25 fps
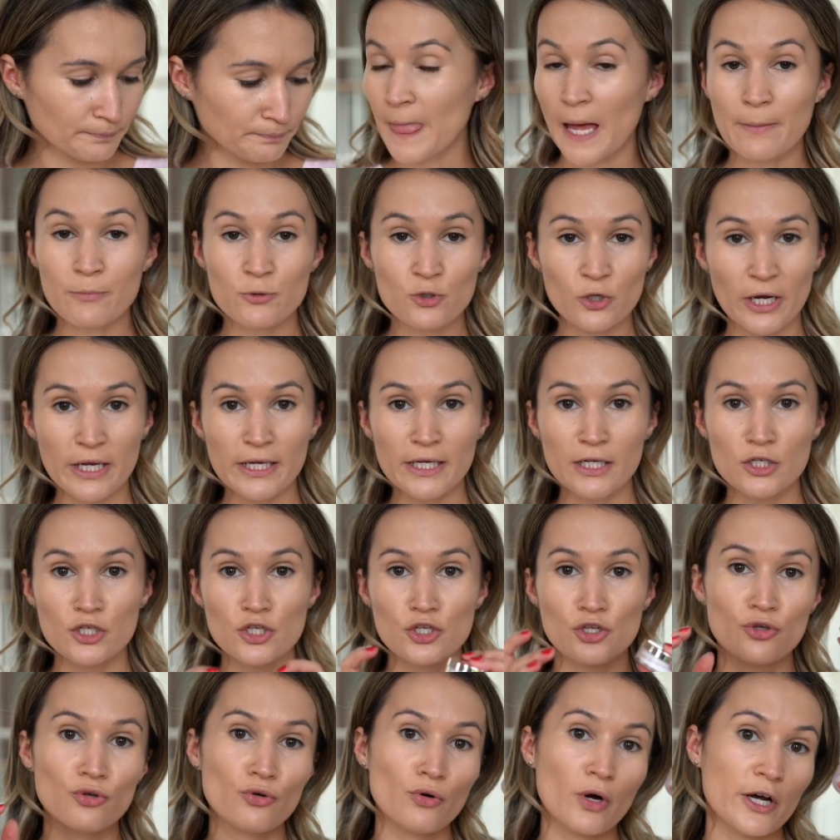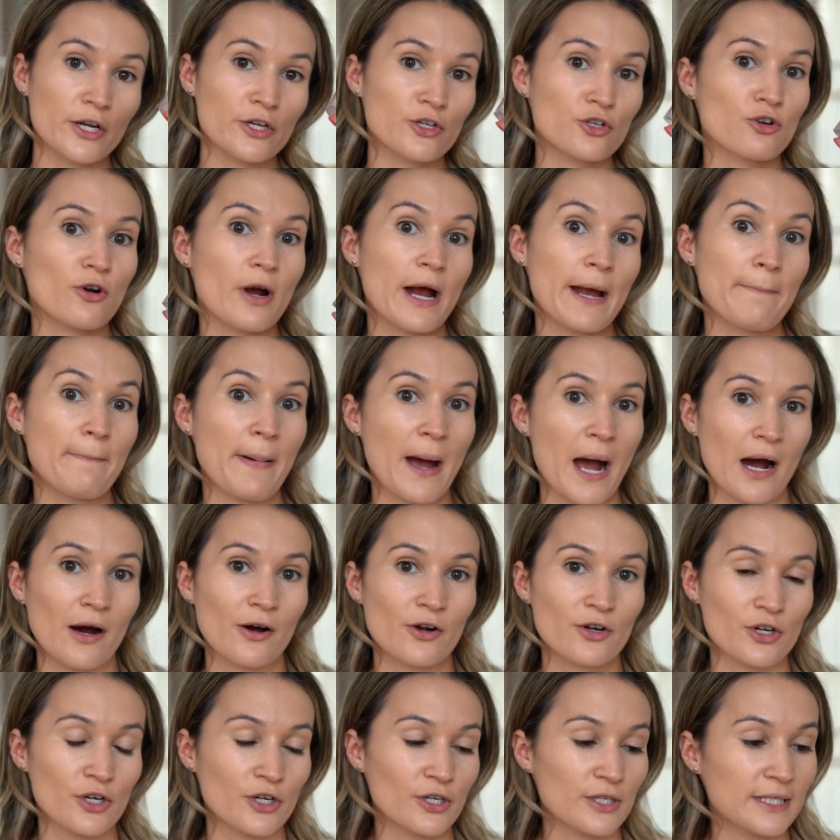I'm trying a new under eye
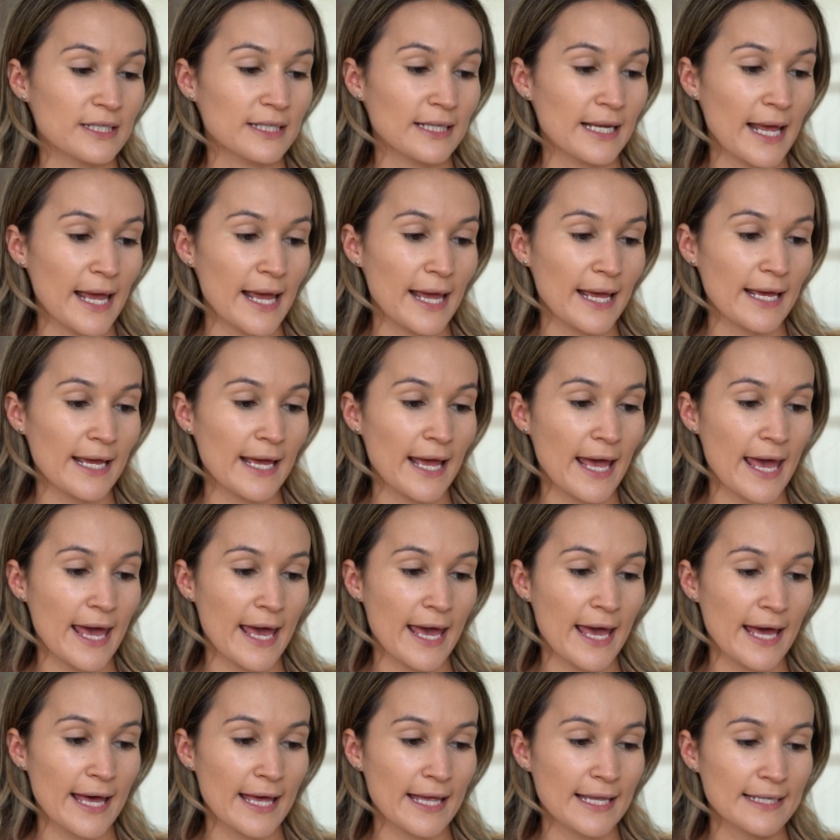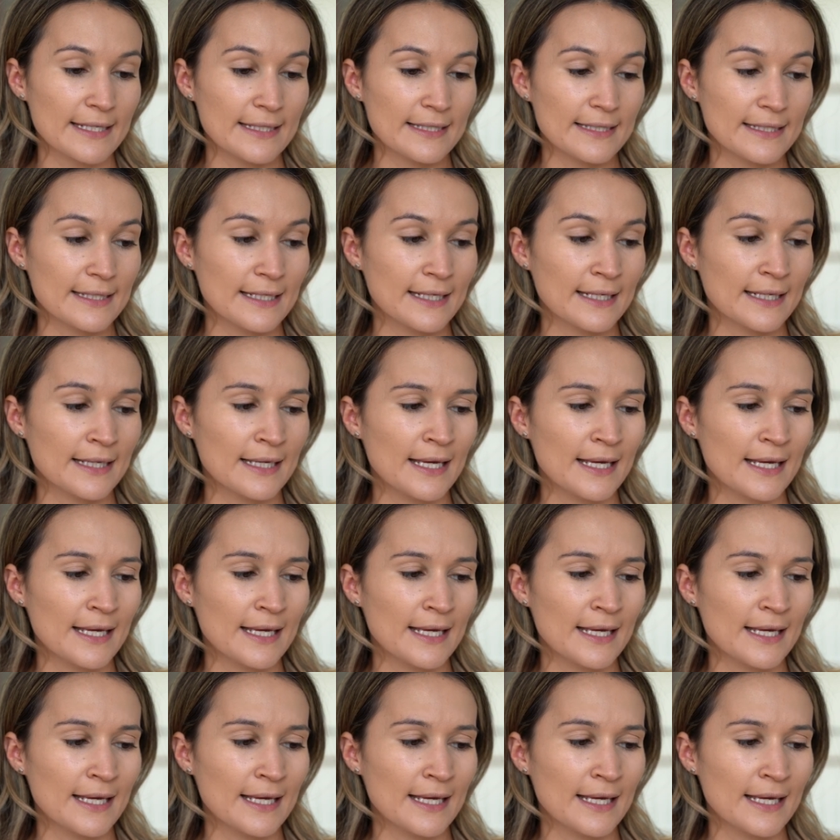powder today and